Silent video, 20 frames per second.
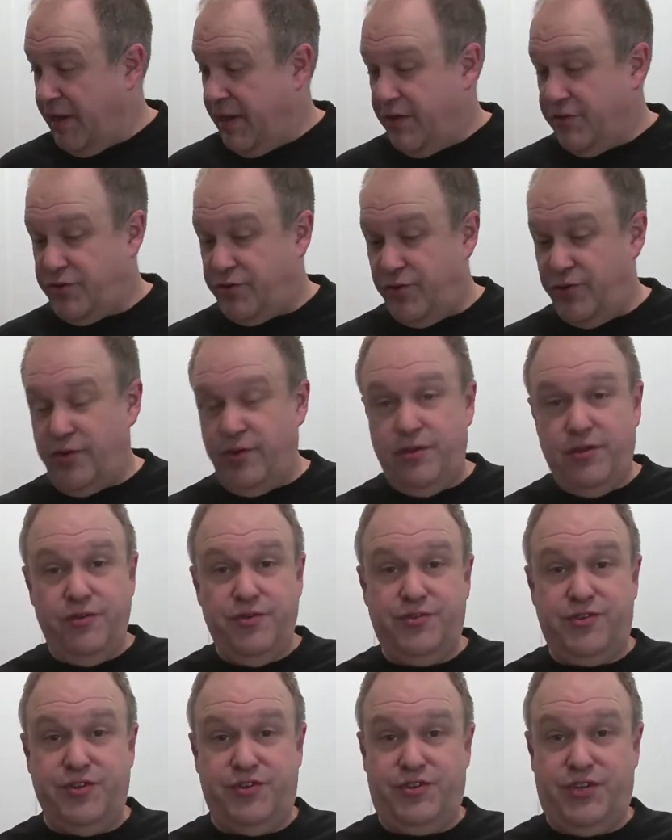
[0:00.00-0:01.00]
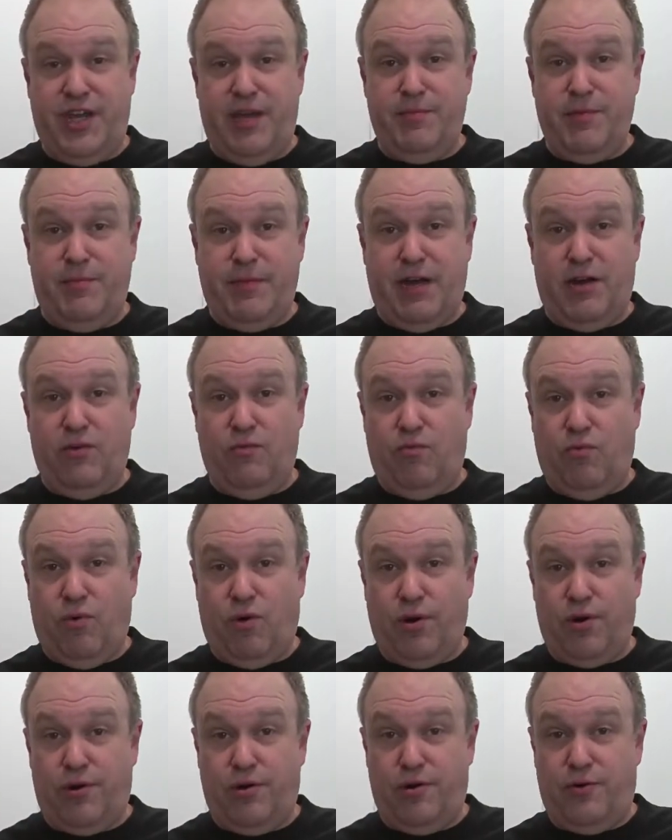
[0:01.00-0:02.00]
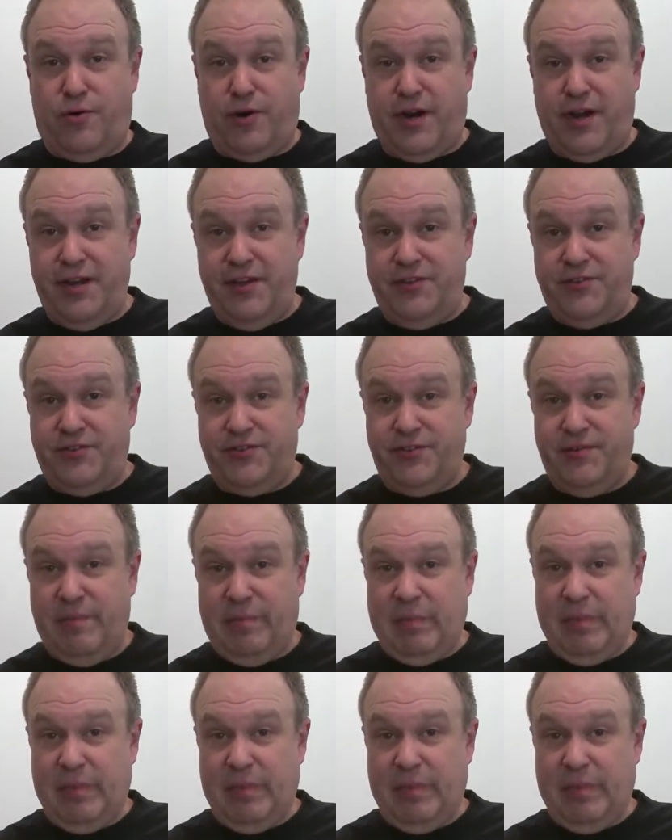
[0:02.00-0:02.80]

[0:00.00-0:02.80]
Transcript: So you use the same amount of water and rice.